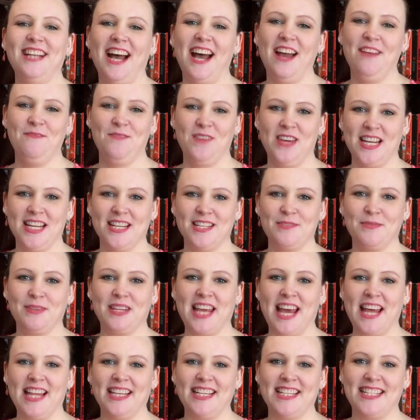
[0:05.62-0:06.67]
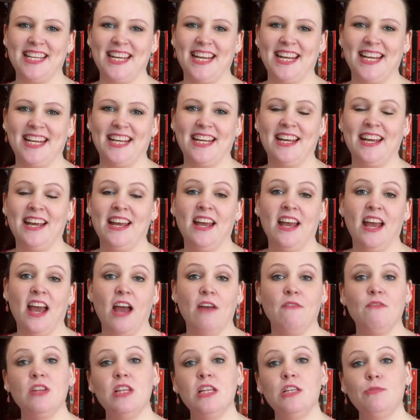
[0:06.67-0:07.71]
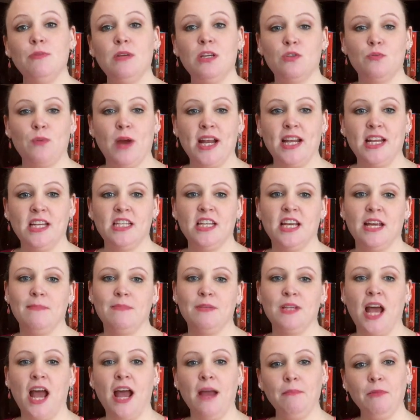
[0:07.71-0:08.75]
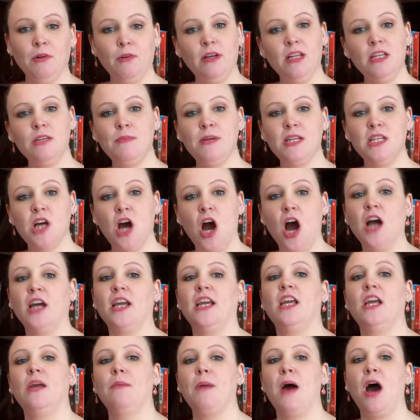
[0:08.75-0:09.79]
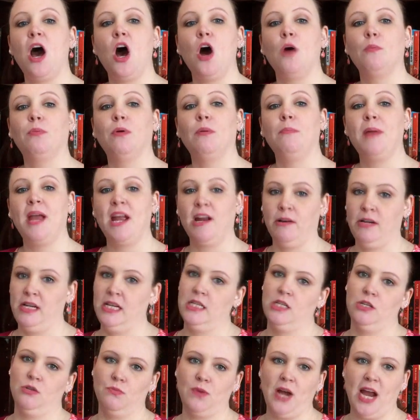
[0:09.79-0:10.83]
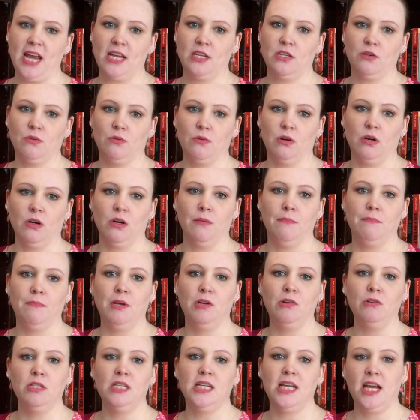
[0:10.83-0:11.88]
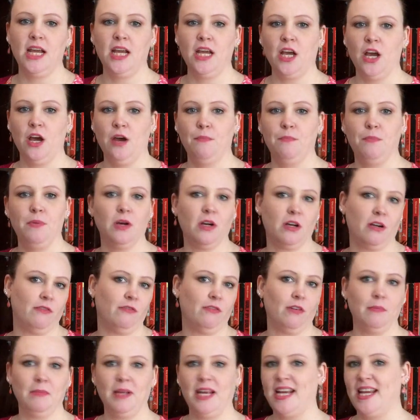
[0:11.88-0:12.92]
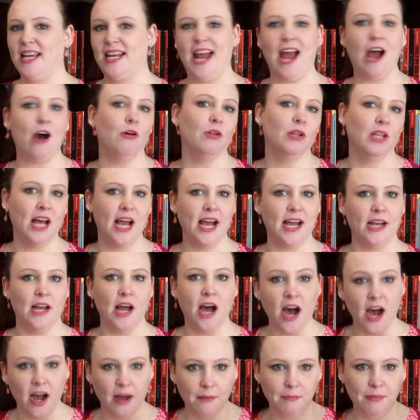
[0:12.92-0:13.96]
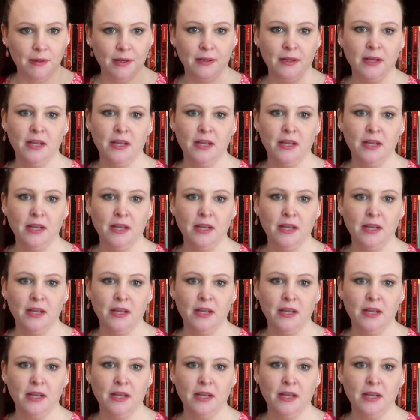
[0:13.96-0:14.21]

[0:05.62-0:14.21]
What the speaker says: I'm Venus with Galaxy Inc. And for this week's writing tips, I'm going to be talking about preparing to write or building a book from like an outline up.